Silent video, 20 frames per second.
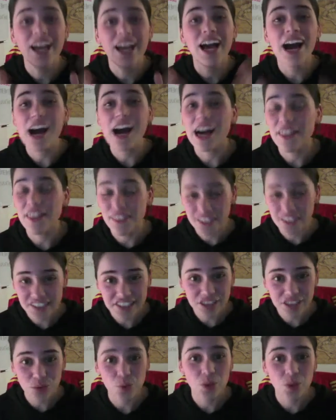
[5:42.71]
uh, this
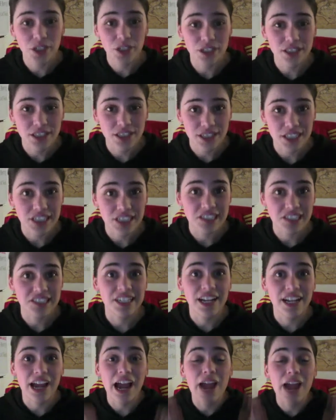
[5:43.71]
is one of the things that
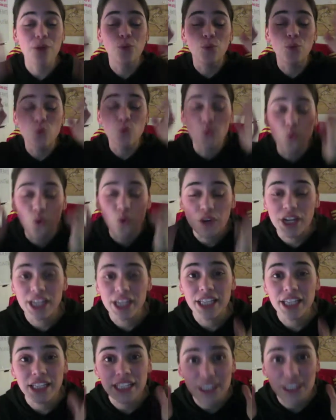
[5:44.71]
I, I
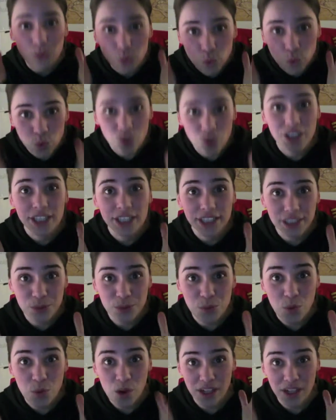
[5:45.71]
really, really
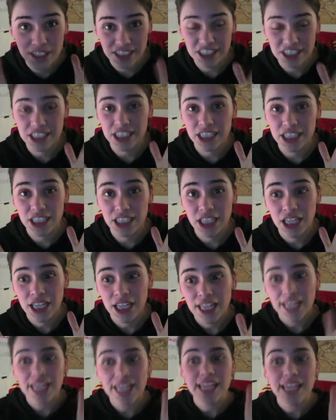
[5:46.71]
want to see
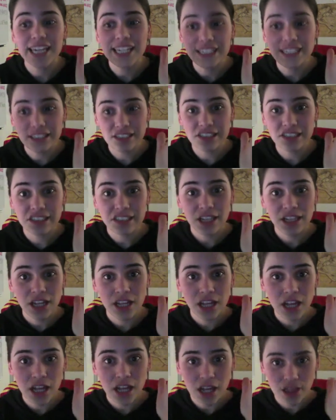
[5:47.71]
is
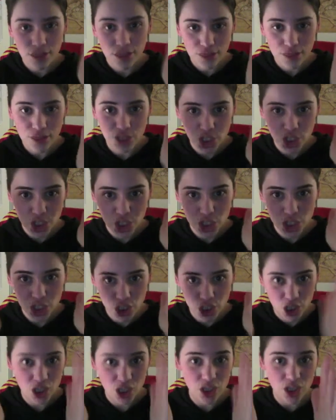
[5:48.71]
the,
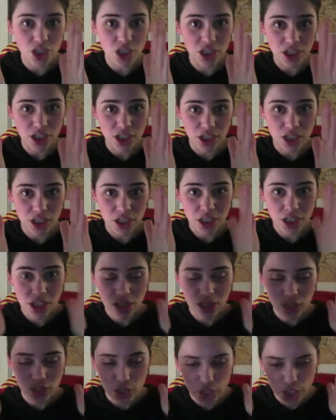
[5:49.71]
the the
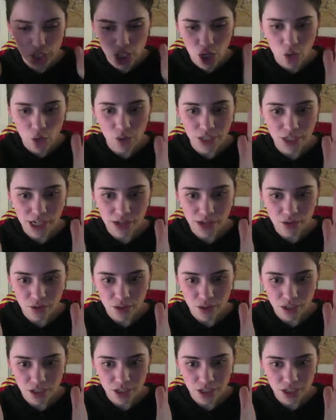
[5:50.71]
the showdown
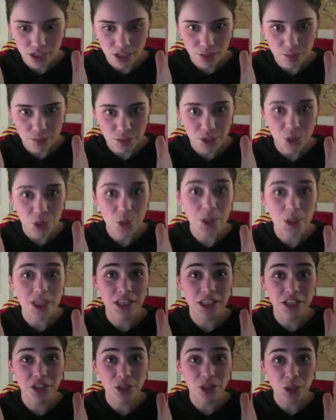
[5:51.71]
between
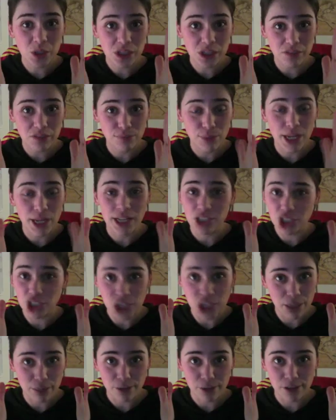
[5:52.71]
the Illusive Man and
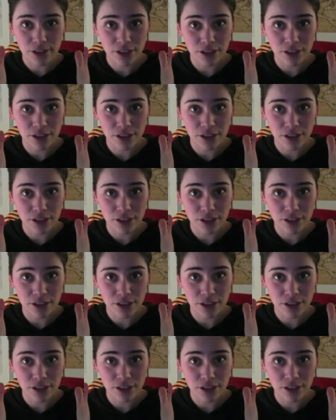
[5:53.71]
Shepard.